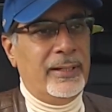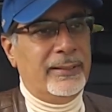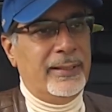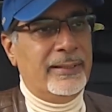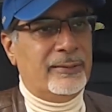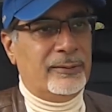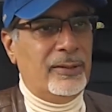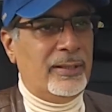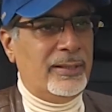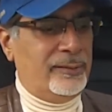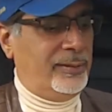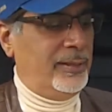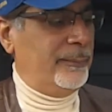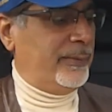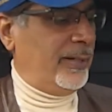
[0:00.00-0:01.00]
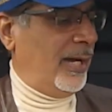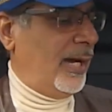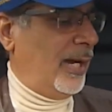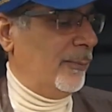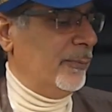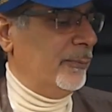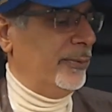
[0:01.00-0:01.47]
It's not a cheap car. I
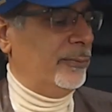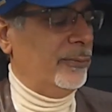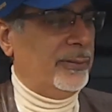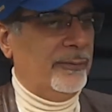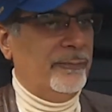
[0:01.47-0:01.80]
mean, we're talking